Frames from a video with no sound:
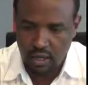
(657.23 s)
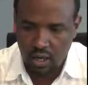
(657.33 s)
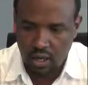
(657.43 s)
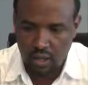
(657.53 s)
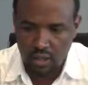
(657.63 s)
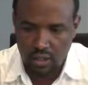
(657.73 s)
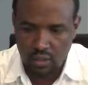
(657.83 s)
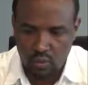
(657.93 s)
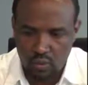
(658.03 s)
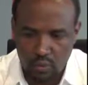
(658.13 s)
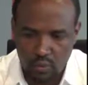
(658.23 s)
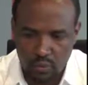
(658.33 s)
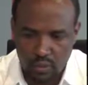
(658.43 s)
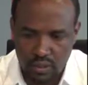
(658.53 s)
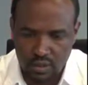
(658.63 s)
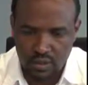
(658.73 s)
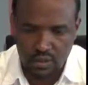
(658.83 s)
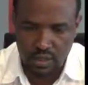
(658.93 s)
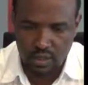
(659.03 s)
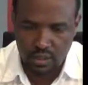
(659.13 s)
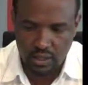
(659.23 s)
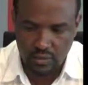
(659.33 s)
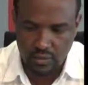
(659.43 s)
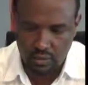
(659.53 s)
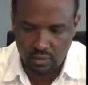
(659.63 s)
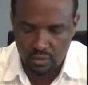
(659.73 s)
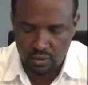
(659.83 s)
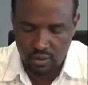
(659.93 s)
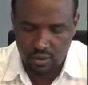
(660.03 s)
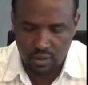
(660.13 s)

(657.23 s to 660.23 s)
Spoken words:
how and who operates the traditional flood control